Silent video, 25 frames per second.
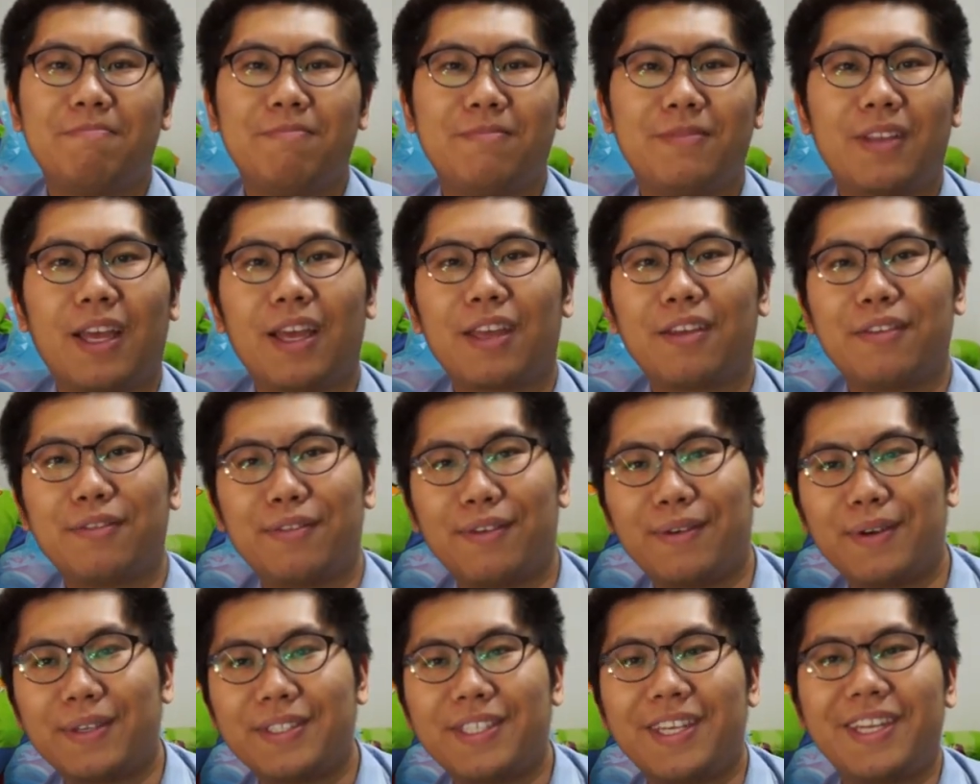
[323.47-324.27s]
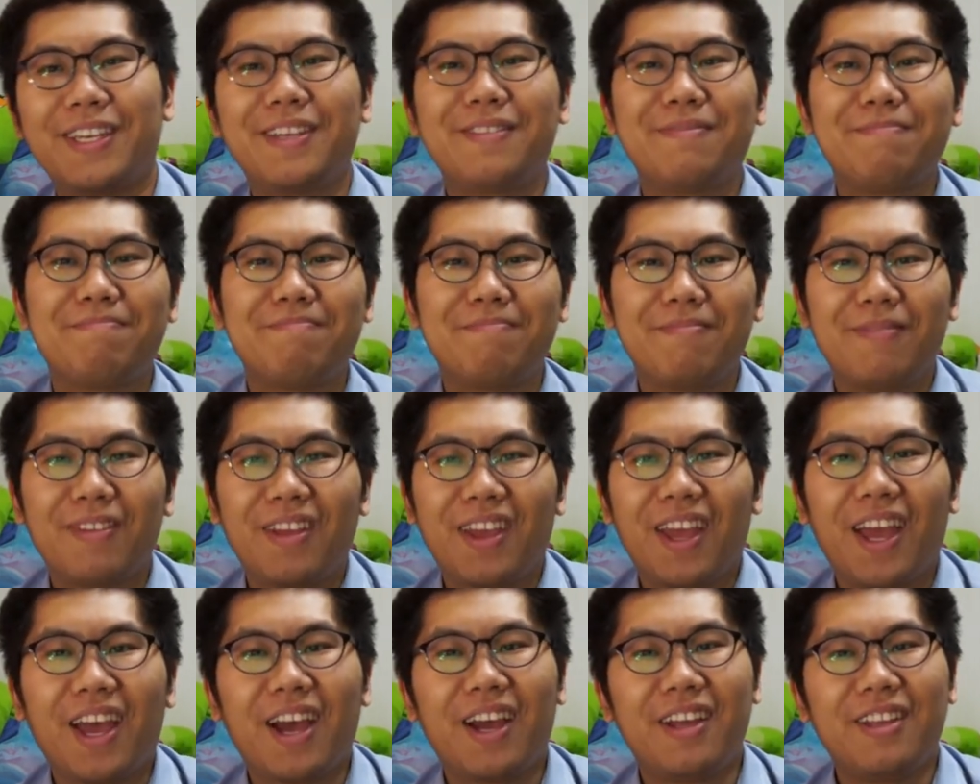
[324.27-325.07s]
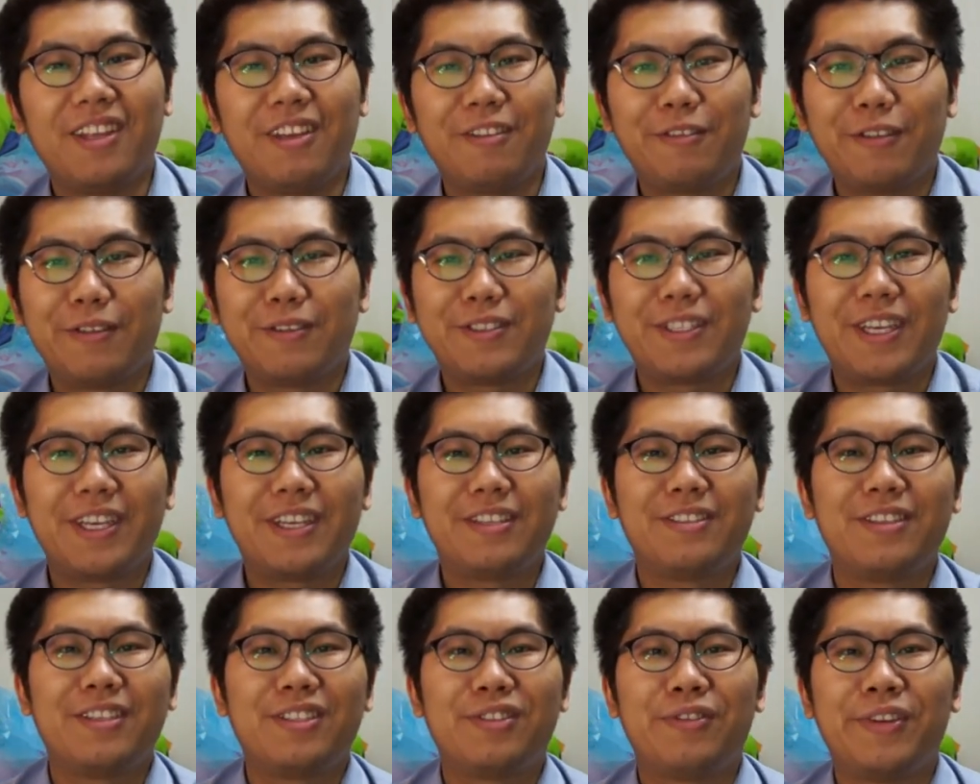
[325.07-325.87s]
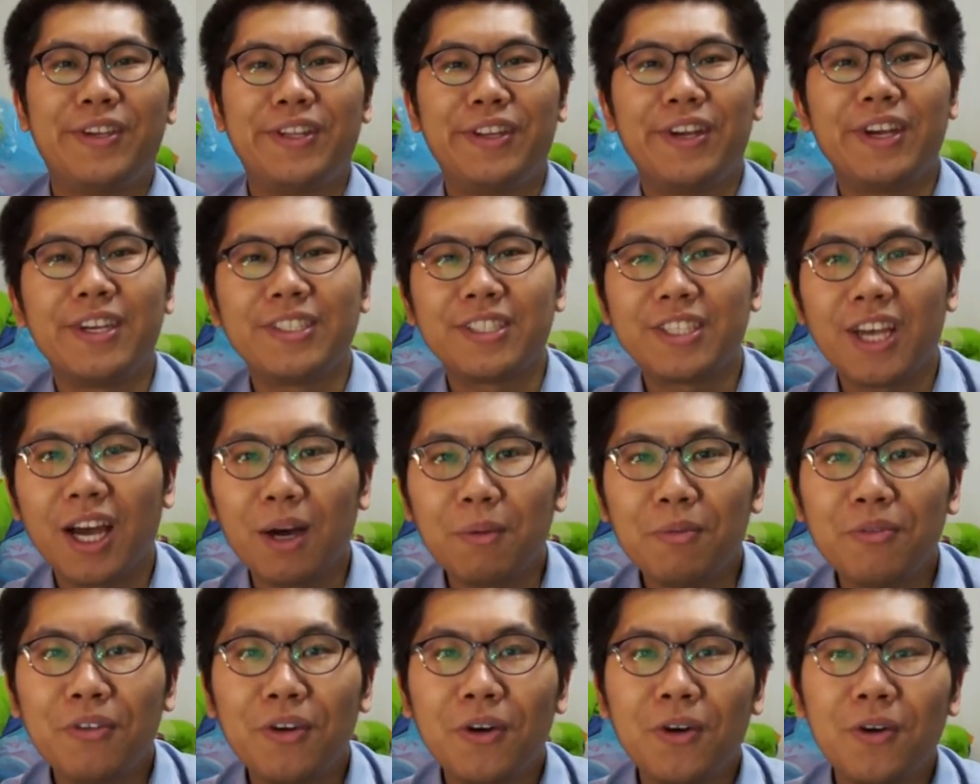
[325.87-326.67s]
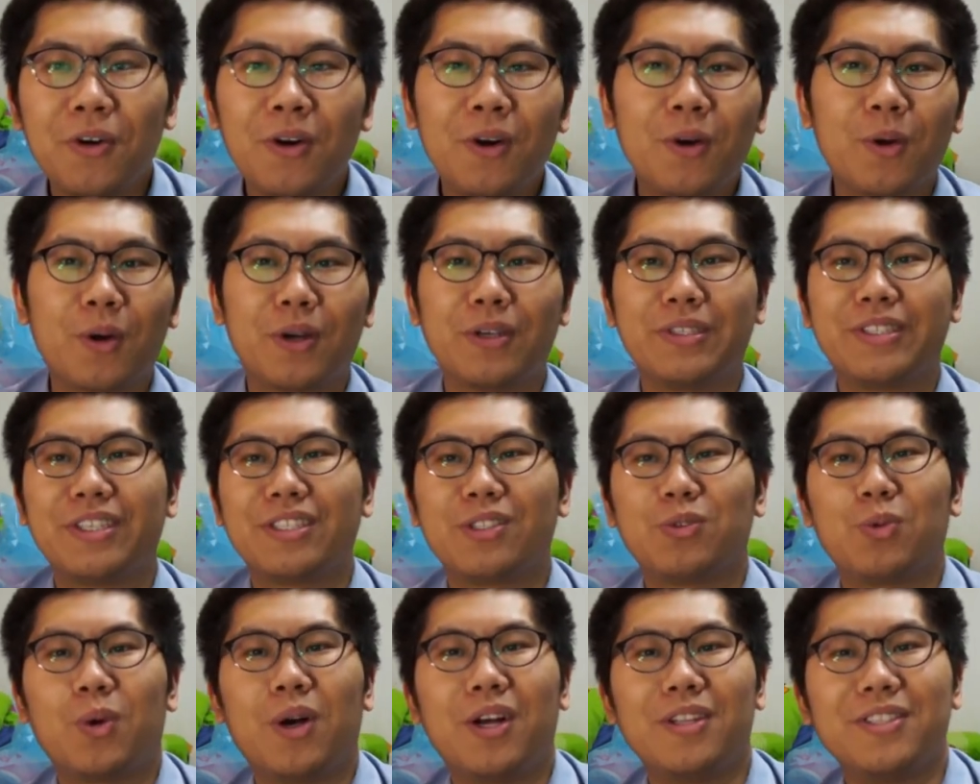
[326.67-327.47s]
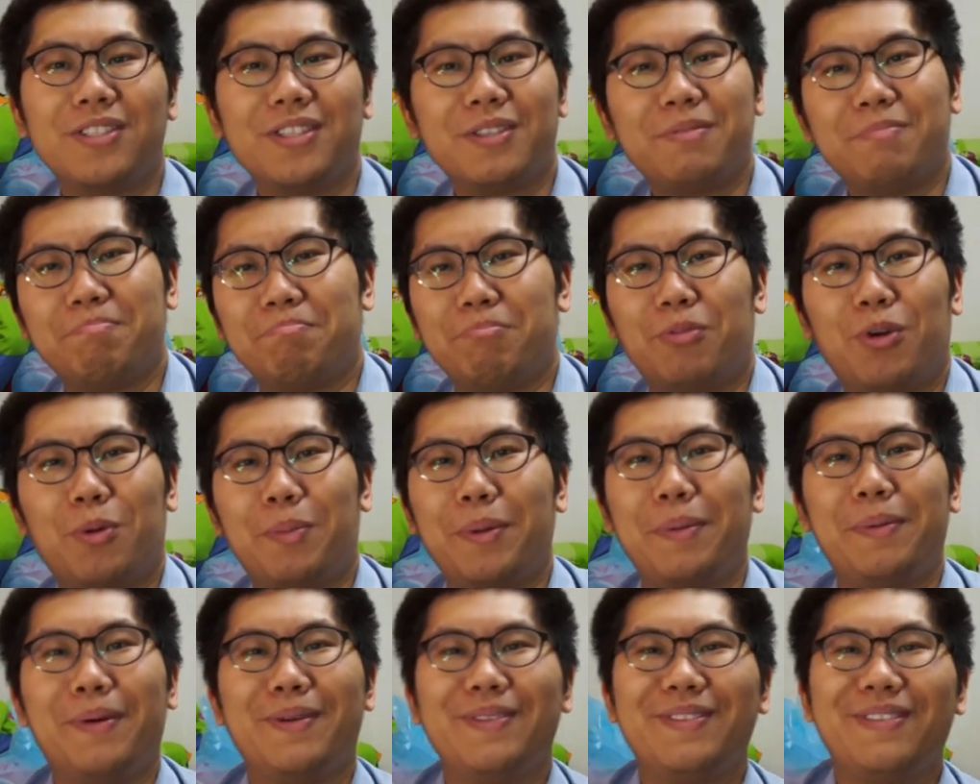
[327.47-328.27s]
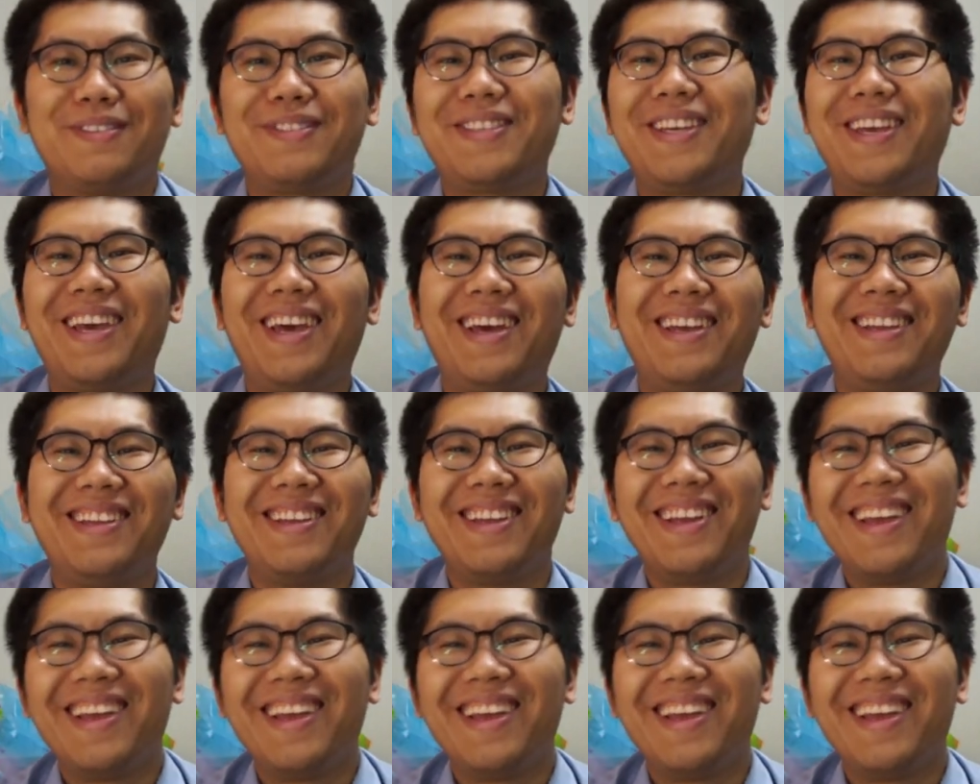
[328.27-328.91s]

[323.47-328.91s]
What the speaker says: Thank you for watching. And if you think this video is helpful, or you just want more people to see it,